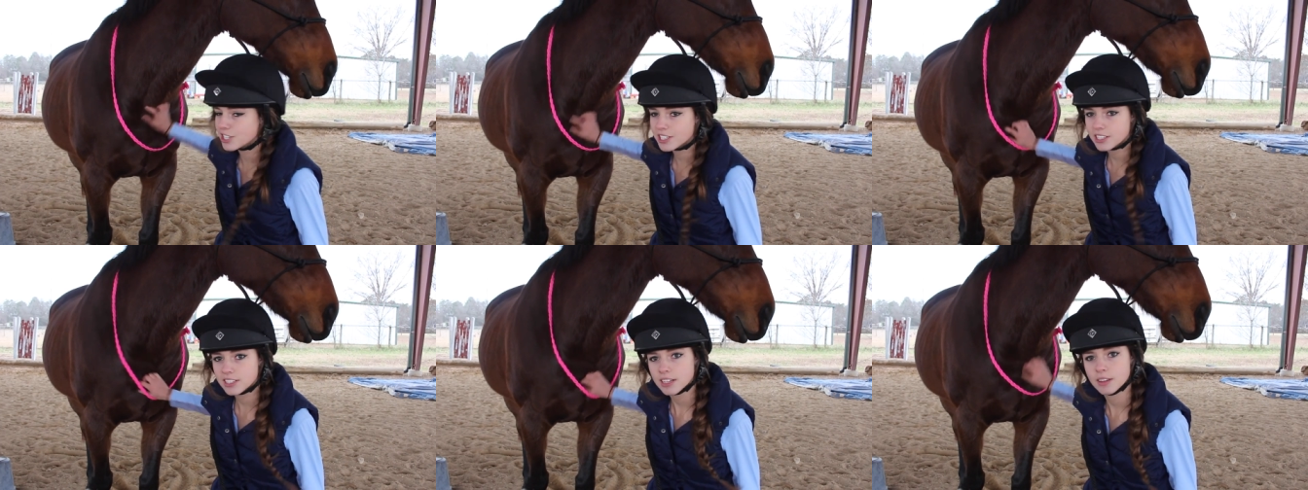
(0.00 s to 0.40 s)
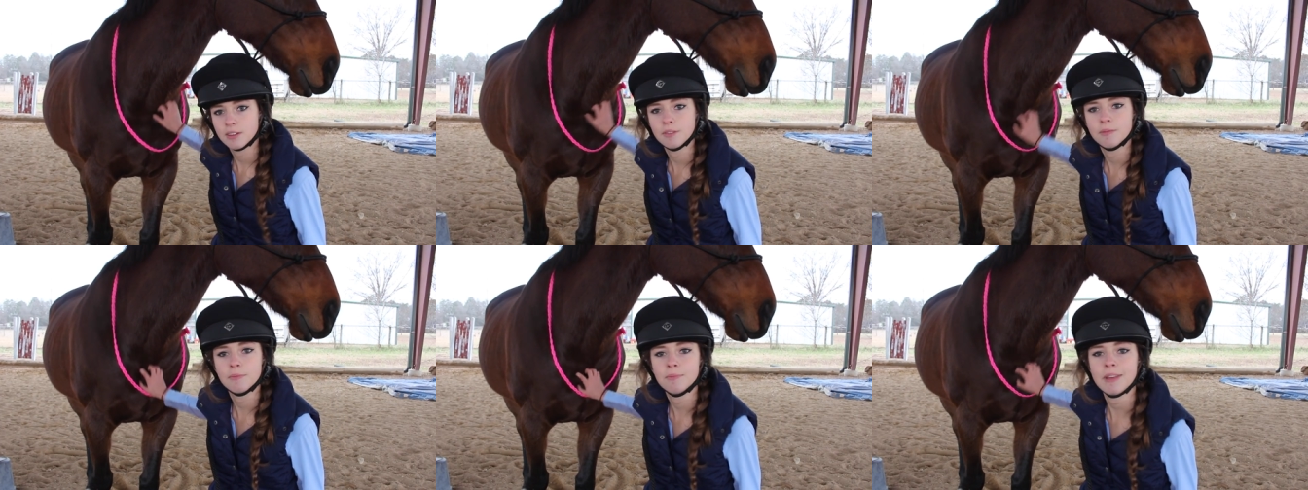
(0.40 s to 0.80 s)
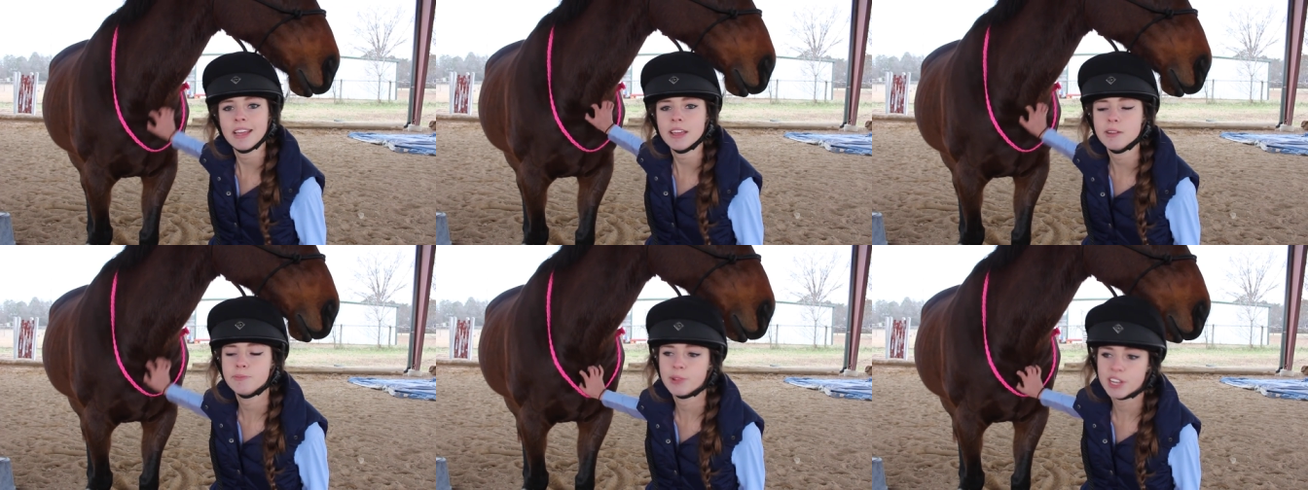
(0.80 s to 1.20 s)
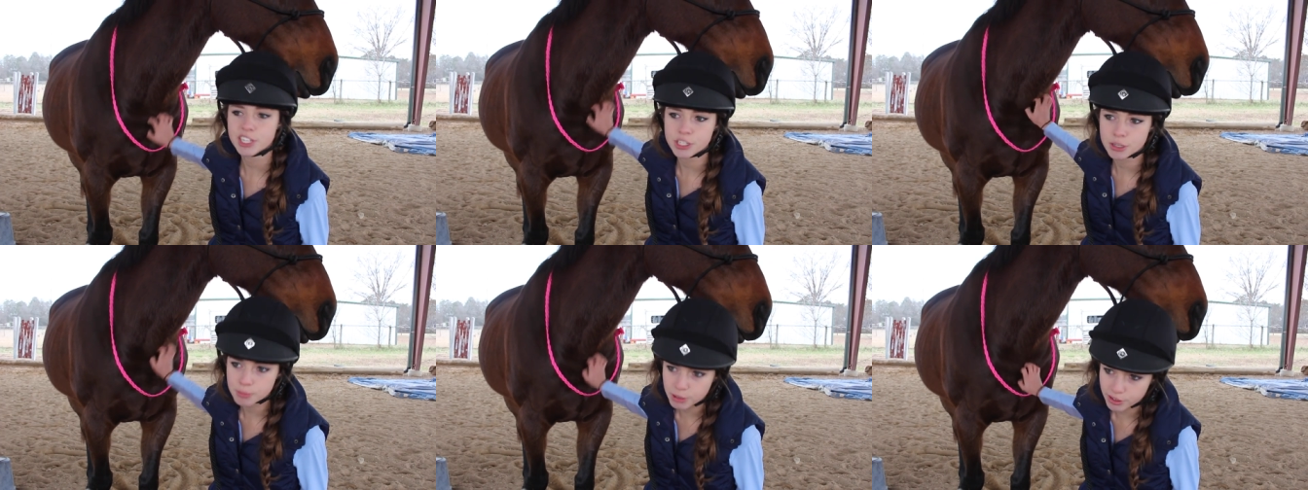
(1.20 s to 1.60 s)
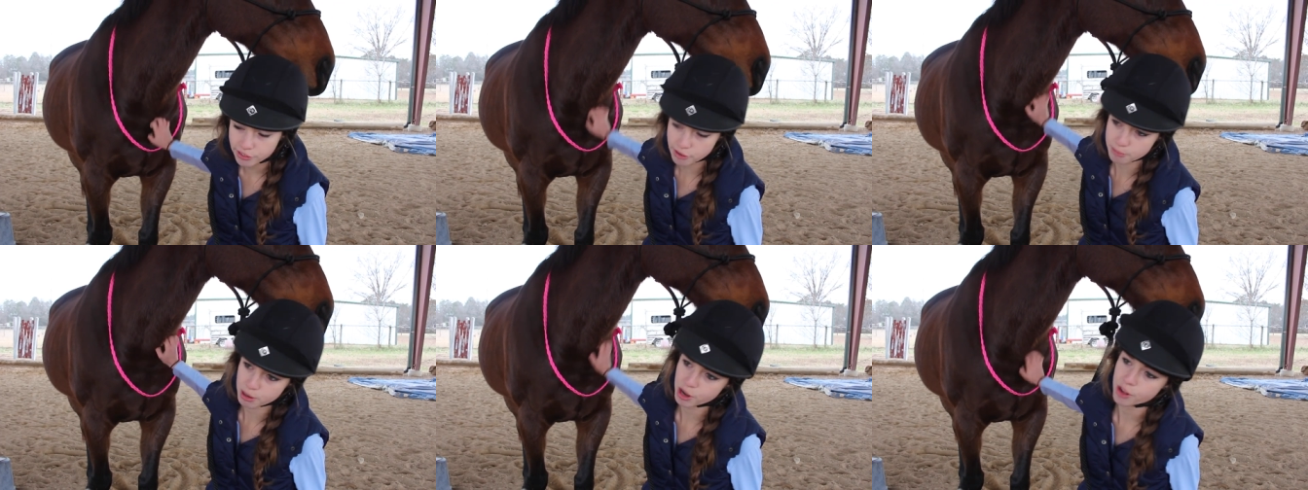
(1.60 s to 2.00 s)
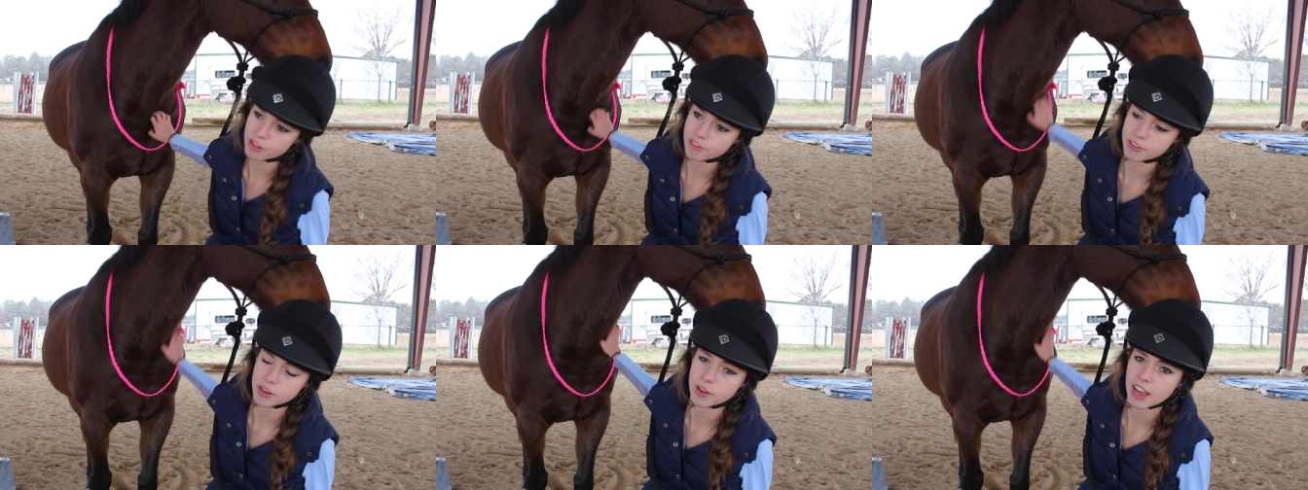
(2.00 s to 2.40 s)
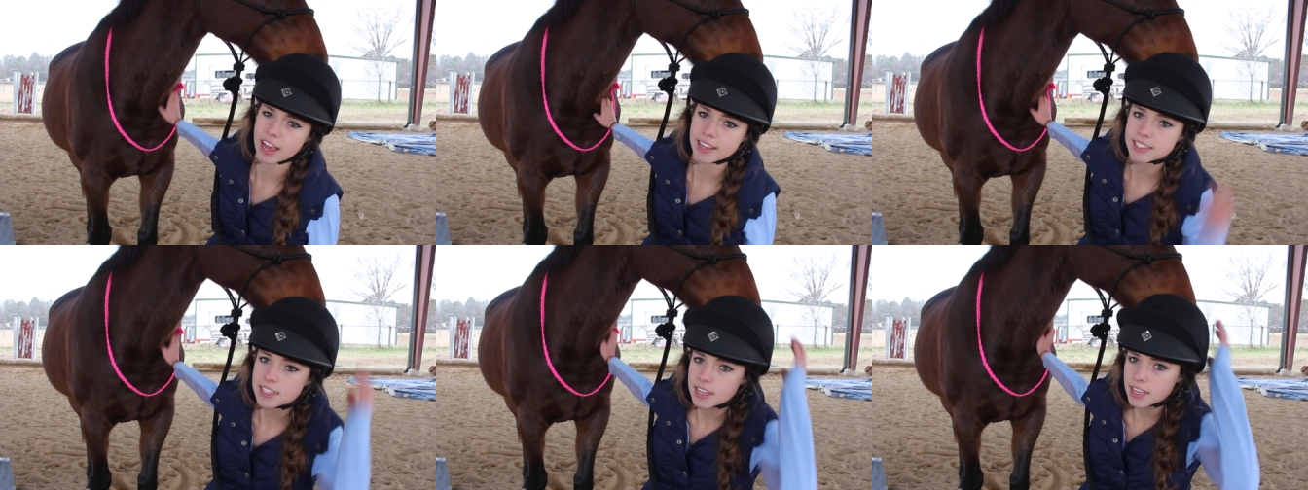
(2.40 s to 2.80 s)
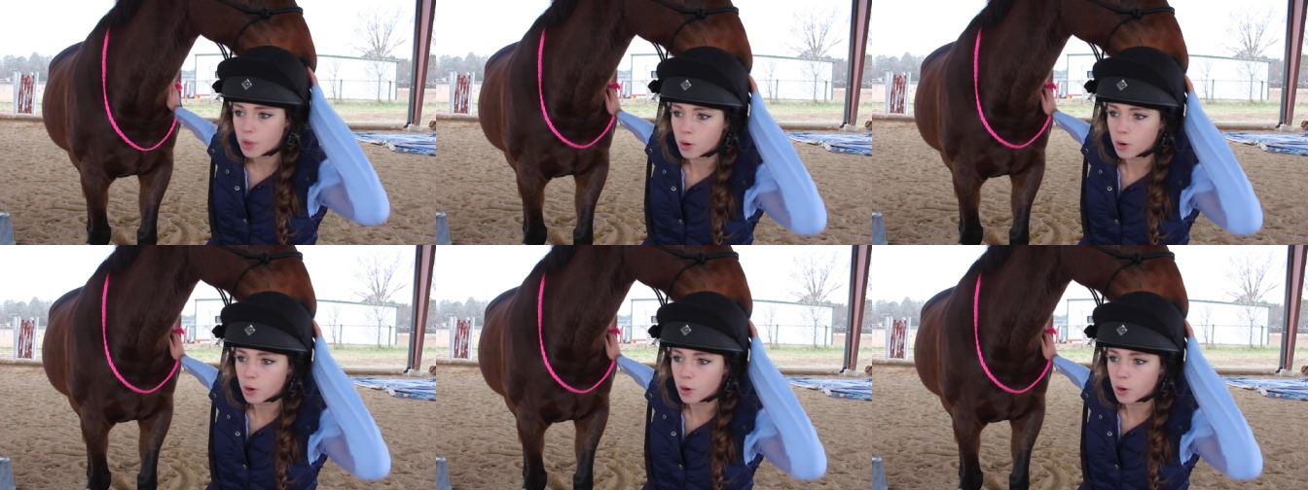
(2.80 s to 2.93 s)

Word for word: just make it pleasurable for both of you guys.